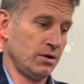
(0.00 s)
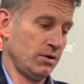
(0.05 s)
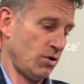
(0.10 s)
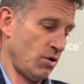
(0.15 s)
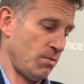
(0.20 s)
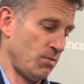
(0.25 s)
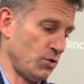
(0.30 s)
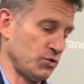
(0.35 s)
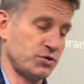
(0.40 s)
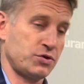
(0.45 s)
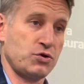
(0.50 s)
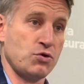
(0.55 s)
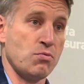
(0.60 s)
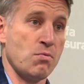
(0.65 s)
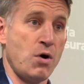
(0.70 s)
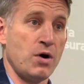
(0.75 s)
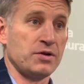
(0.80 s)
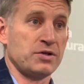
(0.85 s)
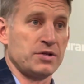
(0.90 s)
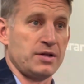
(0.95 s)
almost 2
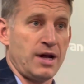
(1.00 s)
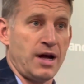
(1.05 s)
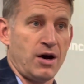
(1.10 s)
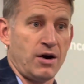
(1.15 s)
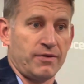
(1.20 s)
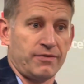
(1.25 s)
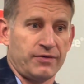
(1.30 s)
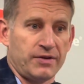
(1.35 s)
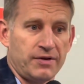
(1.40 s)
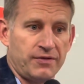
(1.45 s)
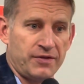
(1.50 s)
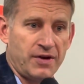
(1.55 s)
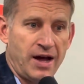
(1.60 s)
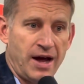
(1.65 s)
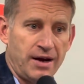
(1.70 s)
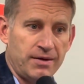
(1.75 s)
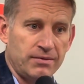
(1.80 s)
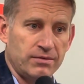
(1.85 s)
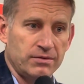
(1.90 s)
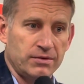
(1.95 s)
months now, if
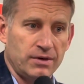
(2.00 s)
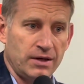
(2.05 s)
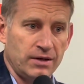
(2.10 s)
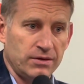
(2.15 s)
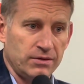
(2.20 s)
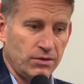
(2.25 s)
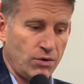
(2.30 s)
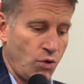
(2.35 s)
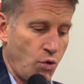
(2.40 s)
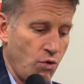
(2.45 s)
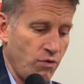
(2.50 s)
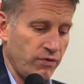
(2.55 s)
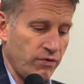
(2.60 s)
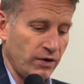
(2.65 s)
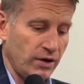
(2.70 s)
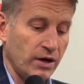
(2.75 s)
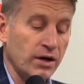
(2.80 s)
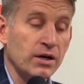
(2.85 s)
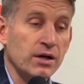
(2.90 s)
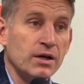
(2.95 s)
not
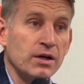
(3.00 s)
over.